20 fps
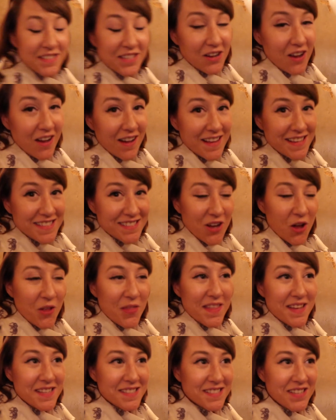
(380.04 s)
So guys,
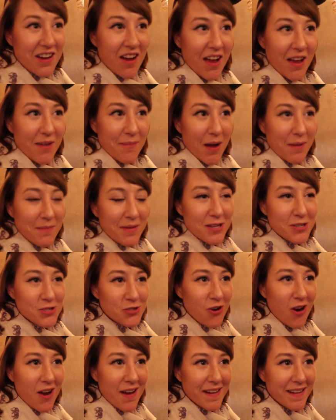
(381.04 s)
on this time, I'm going
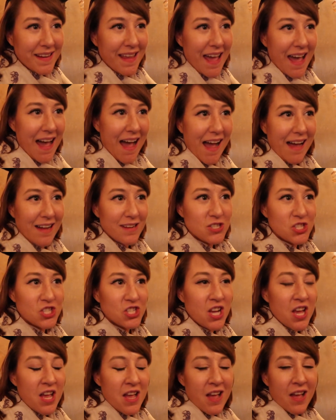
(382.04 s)
to try and catch
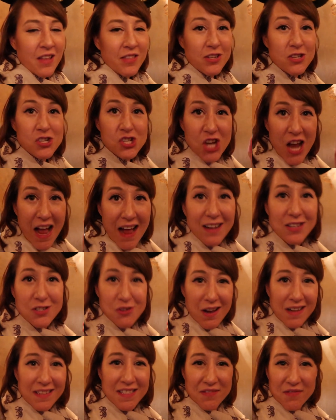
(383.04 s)
the Jack
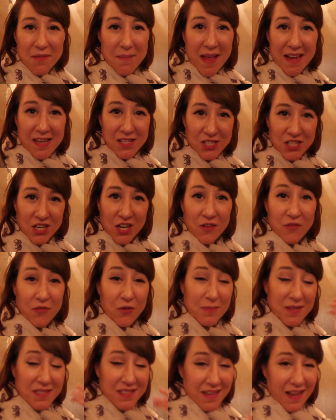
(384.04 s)
transformation
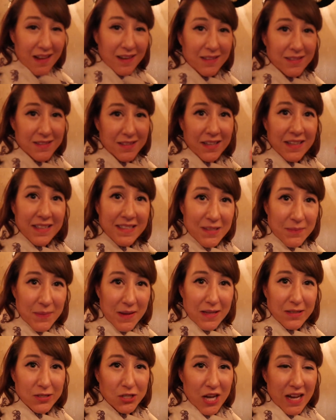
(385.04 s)
from a skeleton into
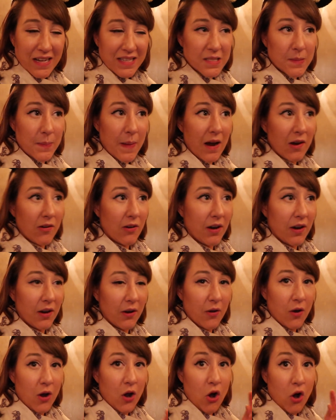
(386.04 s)
being Jack
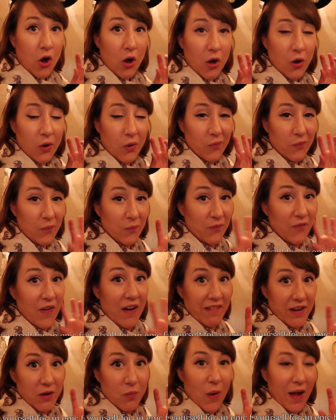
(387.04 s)
Sparrow
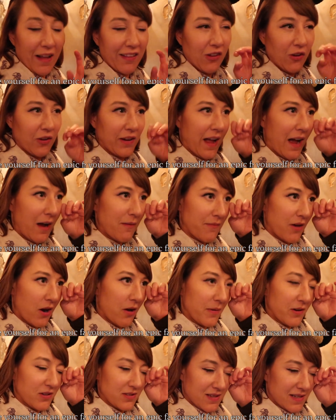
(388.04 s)
very well on
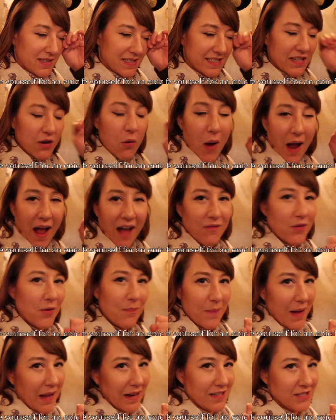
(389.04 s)
camera, because I still
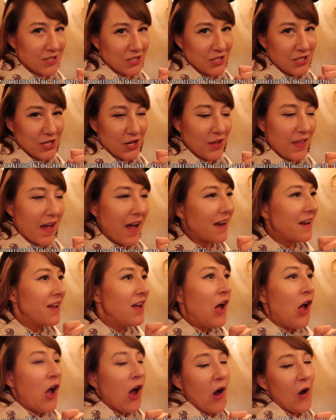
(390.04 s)
haven't managed to do that.
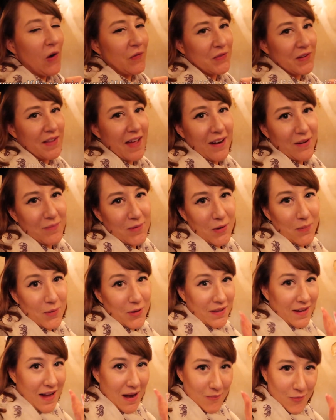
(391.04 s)
After that, I'm going to
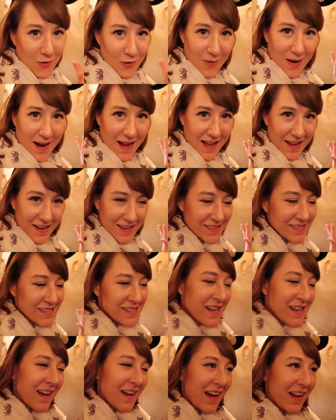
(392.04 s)
put the camera away
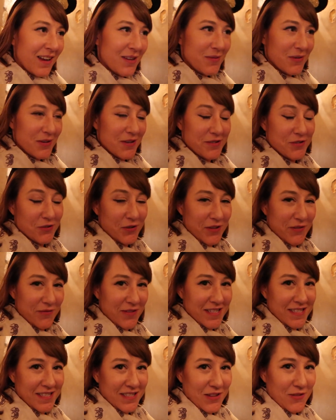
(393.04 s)
and I'm going to enjoy
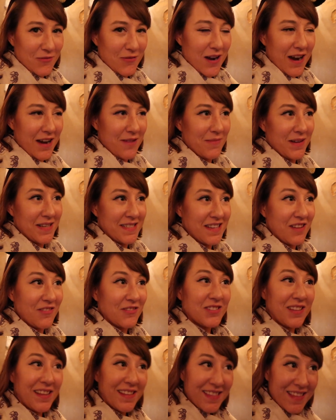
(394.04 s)
the rest of the ride
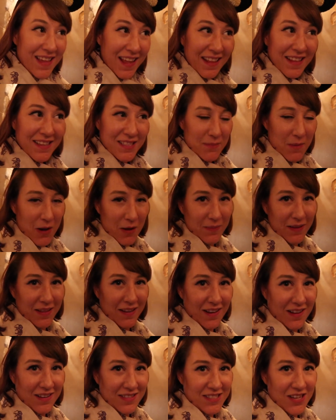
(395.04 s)
myself, because I think this might
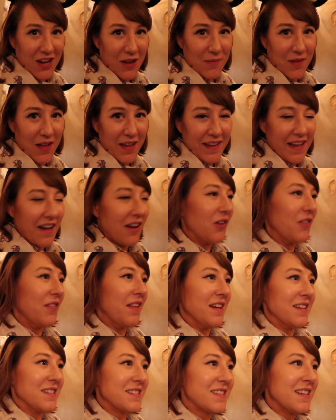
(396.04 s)
be the last time that I get on
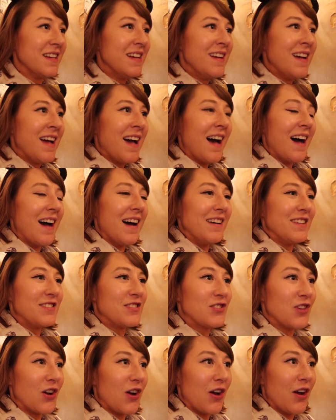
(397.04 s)
this.
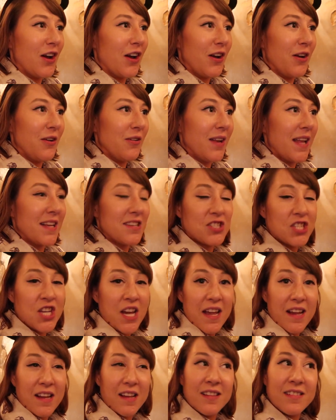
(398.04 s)
So let's
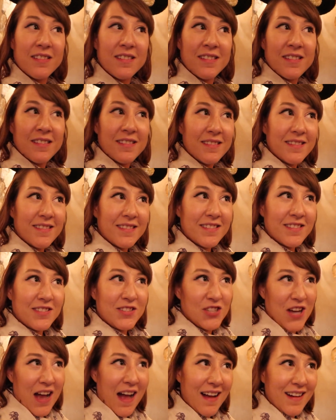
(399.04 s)
check
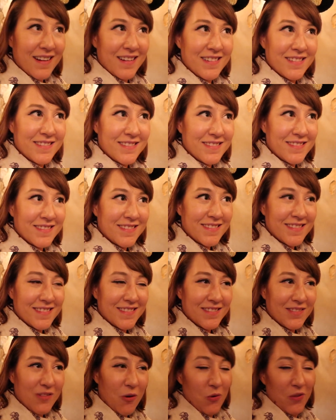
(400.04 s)
Jack,
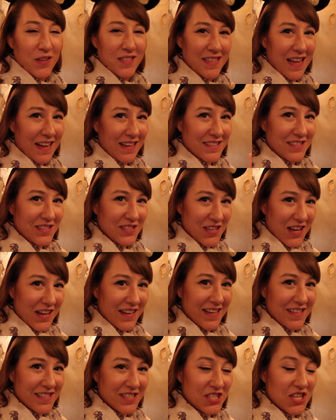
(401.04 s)
or the skeleton
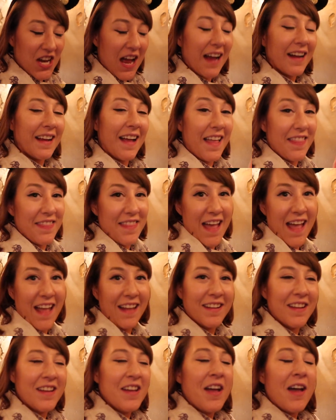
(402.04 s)
turning into Jack, and
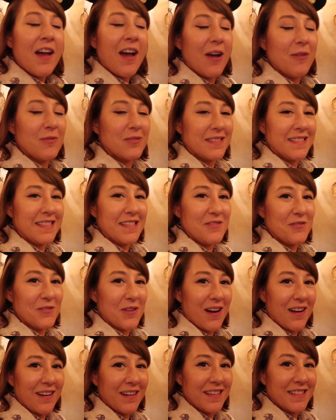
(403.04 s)
then I will see
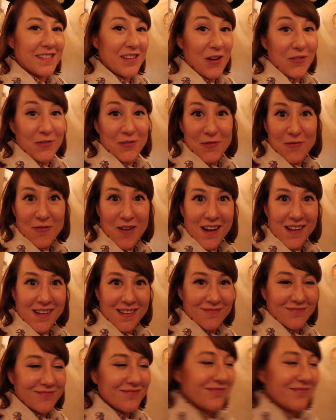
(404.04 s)
you guys on the ride.